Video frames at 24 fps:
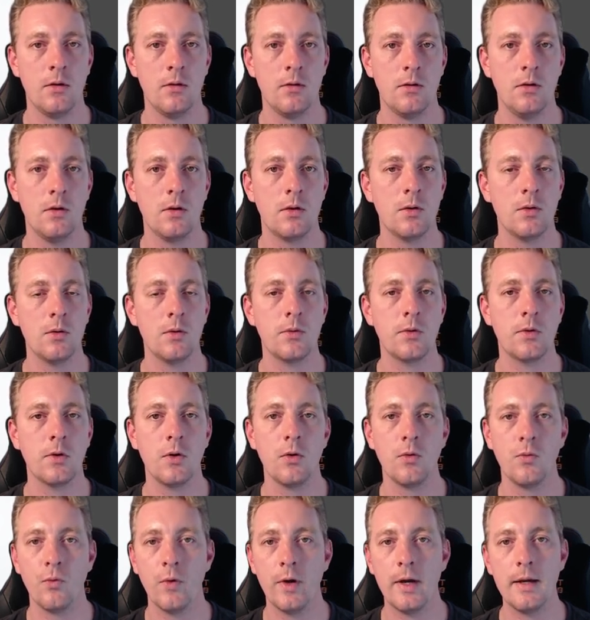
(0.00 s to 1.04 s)
You can also
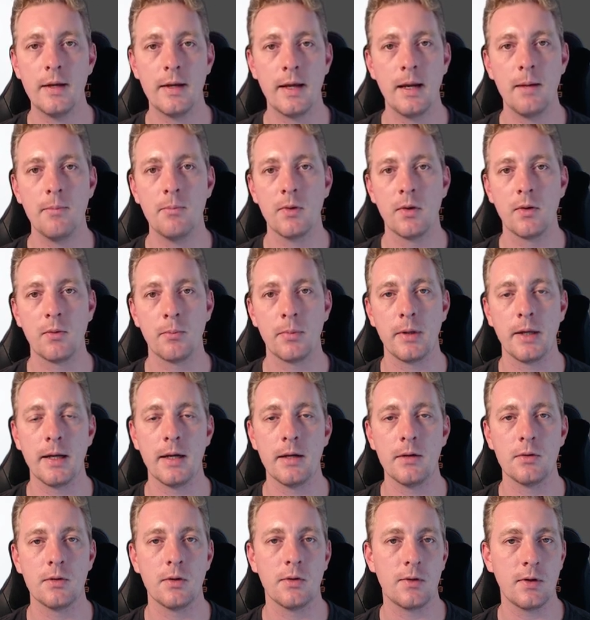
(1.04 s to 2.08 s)
rename this
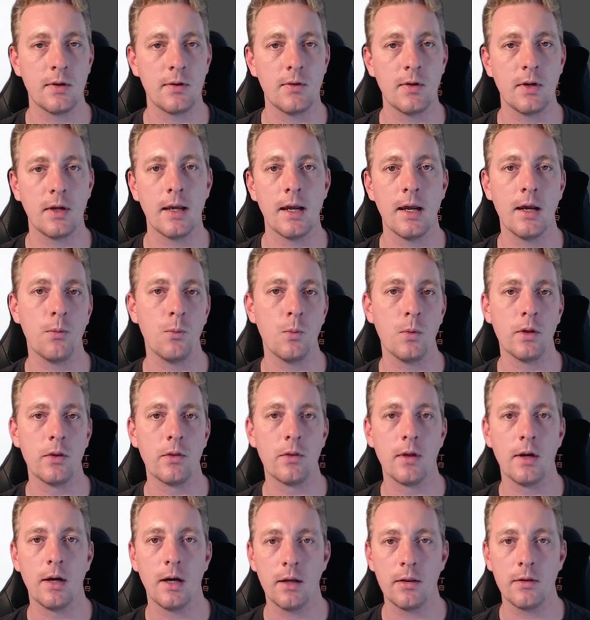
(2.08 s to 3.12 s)
plane just as you can
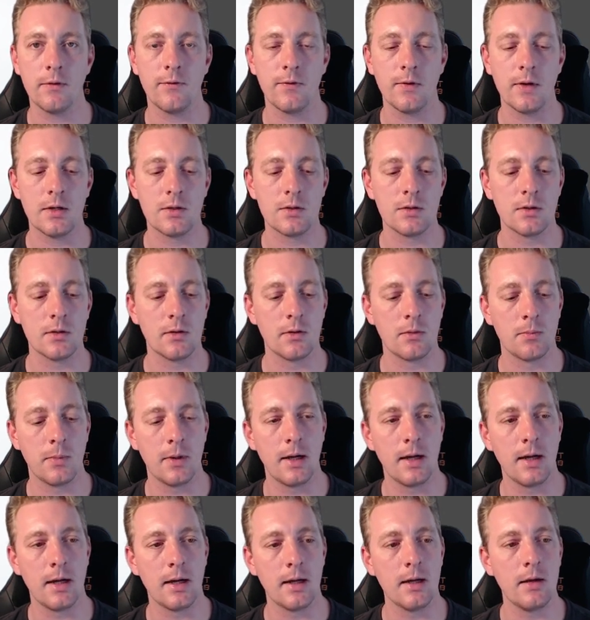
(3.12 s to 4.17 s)
with other features
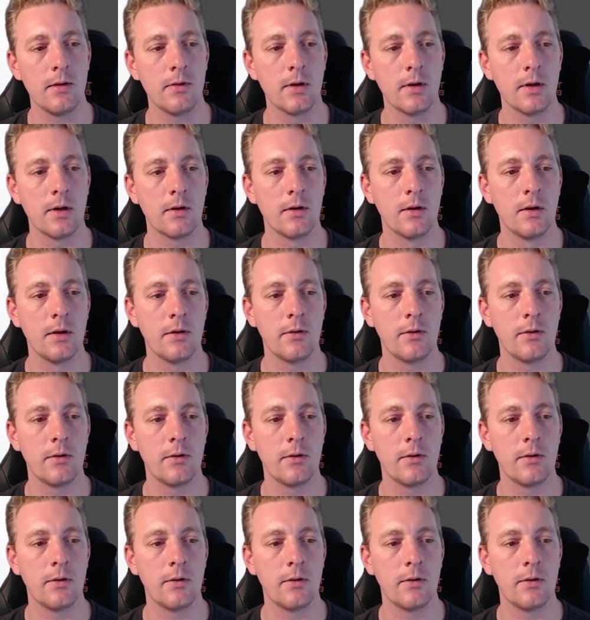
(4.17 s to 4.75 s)
by either